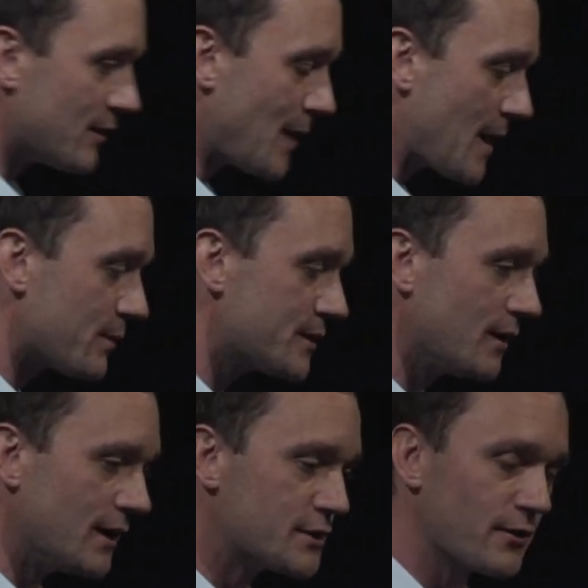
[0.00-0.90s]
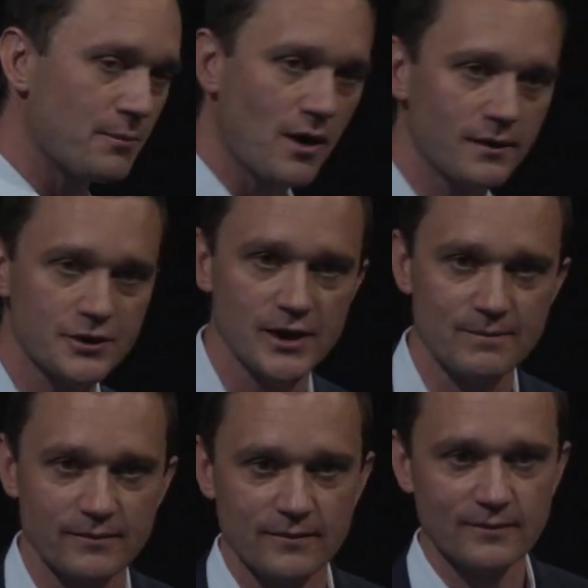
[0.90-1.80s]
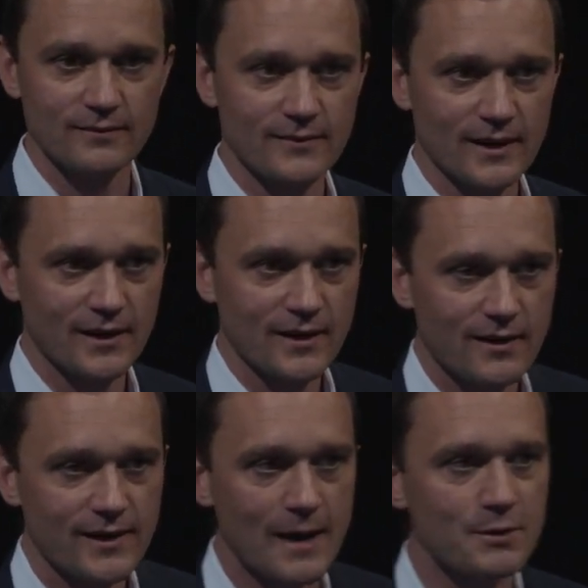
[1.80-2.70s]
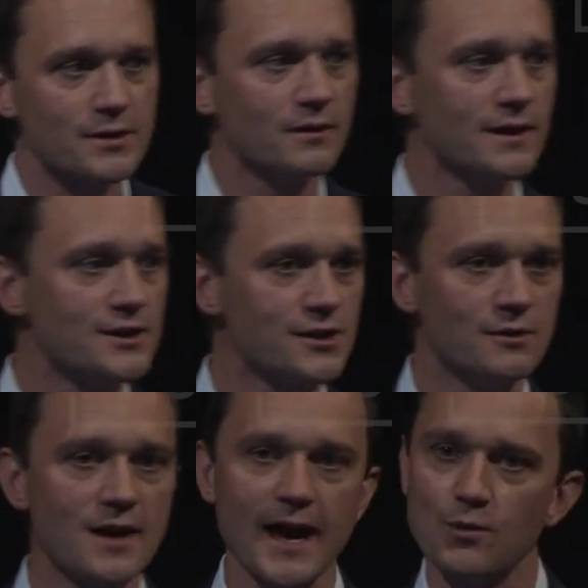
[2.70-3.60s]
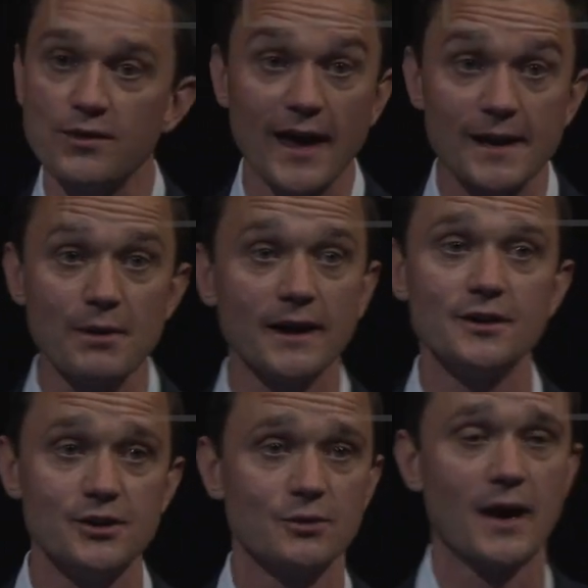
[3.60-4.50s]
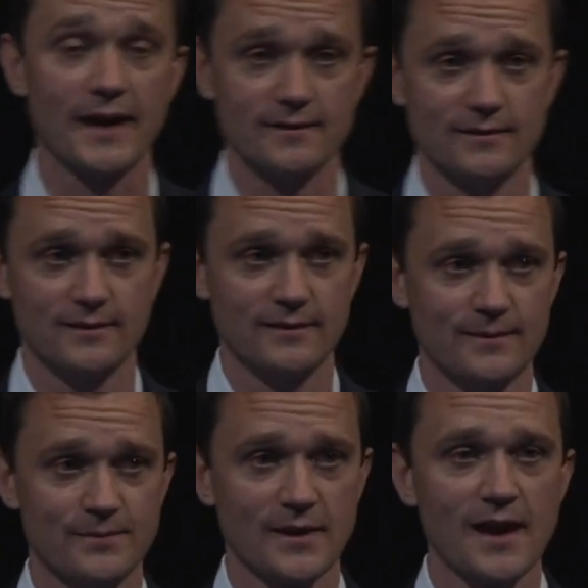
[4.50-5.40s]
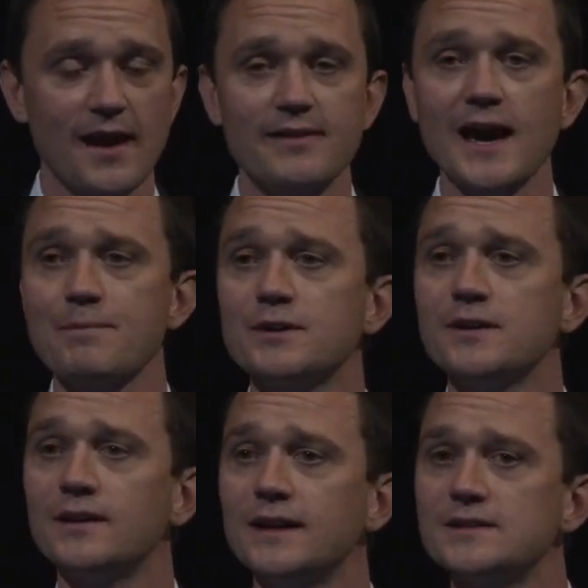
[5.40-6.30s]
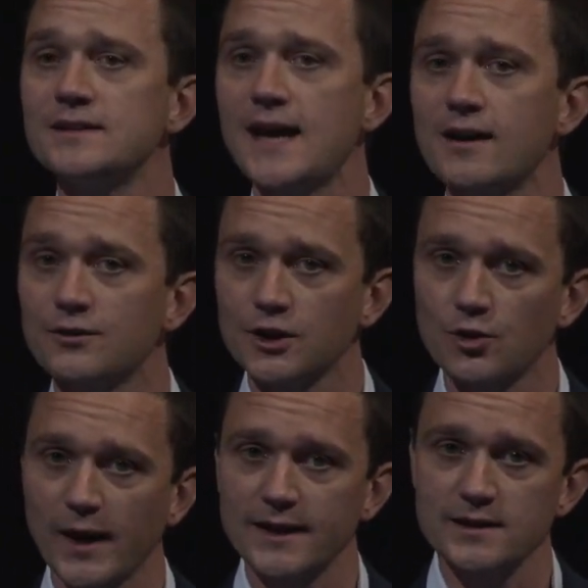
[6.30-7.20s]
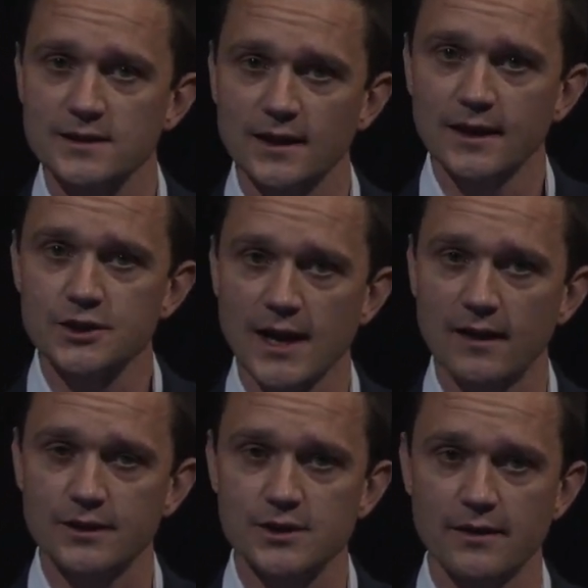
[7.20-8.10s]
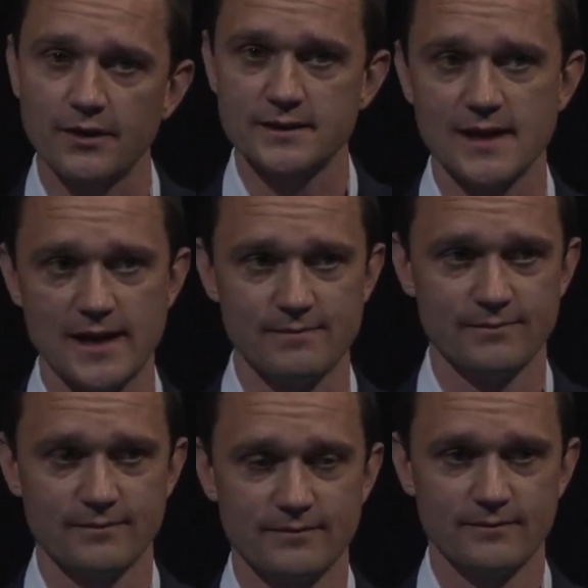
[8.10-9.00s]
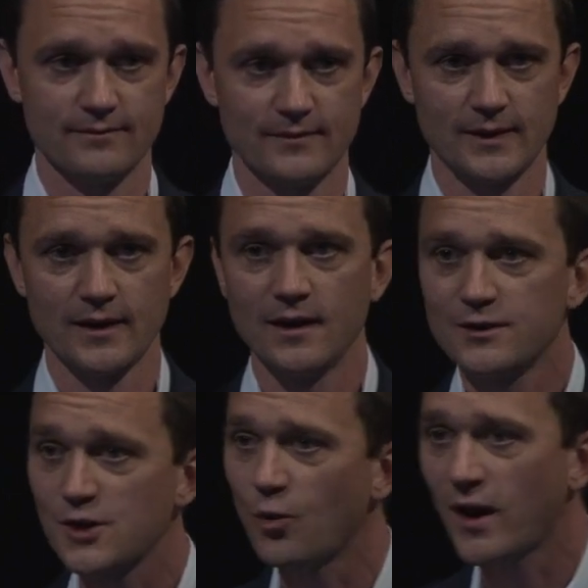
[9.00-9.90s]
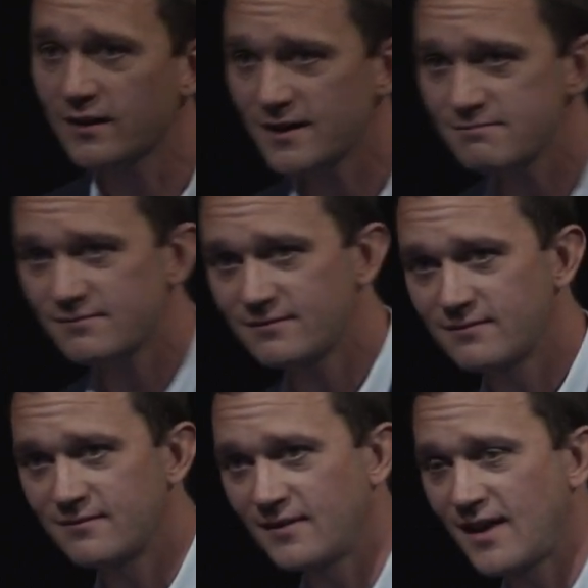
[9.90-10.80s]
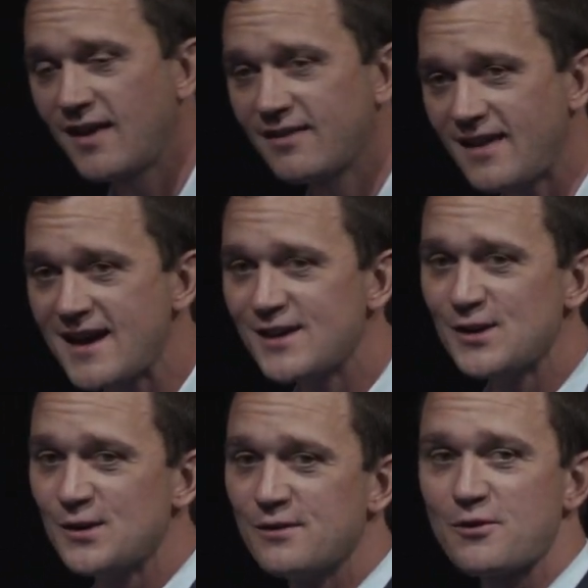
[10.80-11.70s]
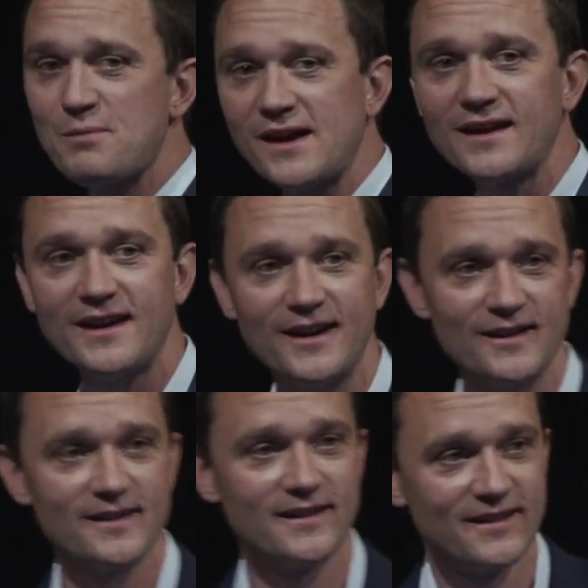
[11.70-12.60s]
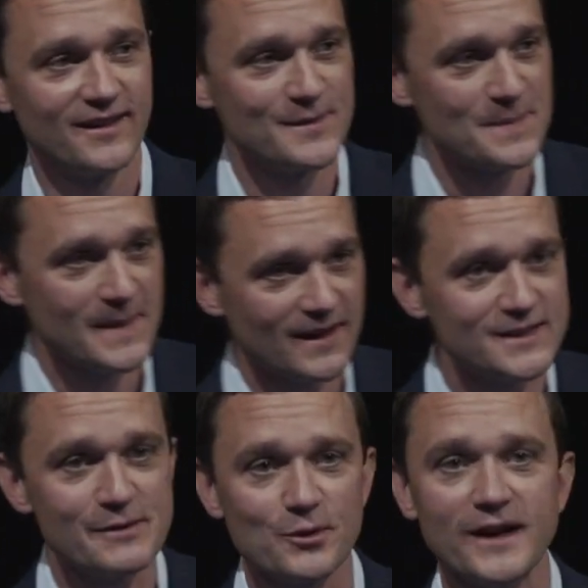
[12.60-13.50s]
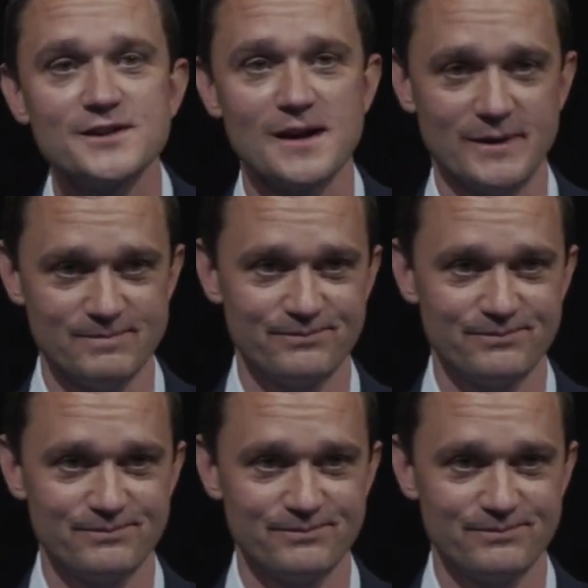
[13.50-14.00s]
the opportunities for partnership, the opportunities to unite with anybody to do right, and the opportunities to tackle the greatest challenge of our time. So welcome, thank you for being here, and let's have a great summit.